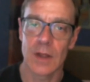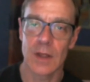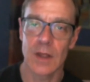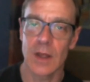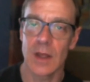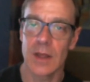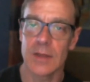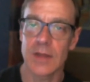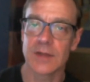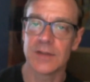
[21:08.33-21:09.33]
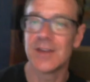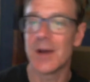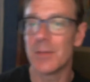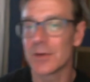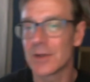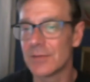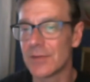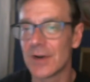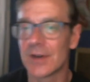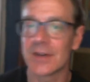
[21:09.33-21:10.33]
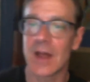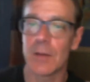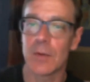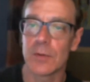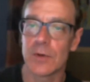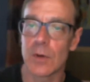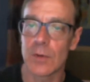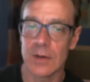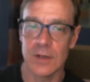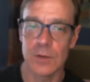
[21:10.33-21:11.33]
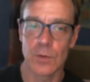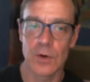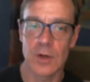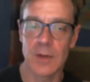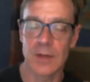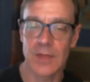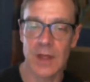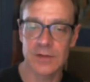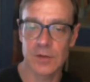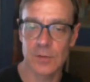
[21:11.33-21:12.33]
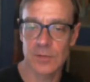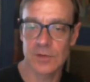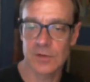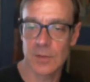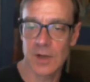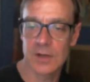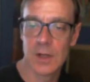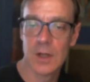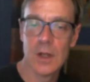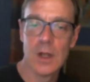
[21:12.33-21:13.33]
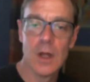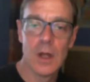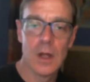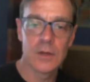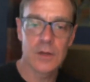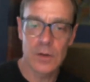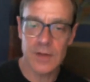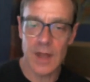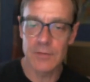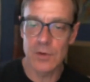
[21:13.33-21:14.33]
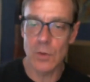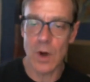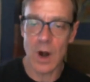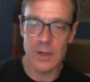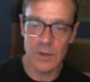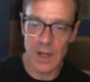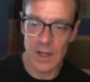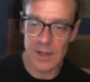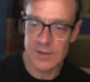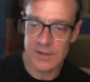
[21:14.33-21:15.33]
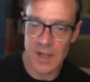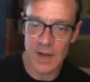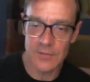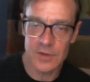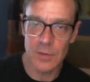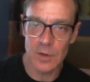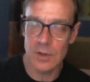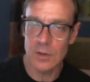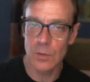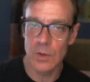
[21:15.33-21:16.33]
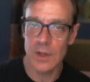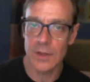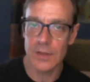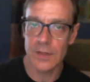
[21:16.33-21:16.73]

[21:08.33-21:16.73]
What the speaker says: Okay, that's a double conversion. That one we don't need to worry about that so much. So are you guys comfortable with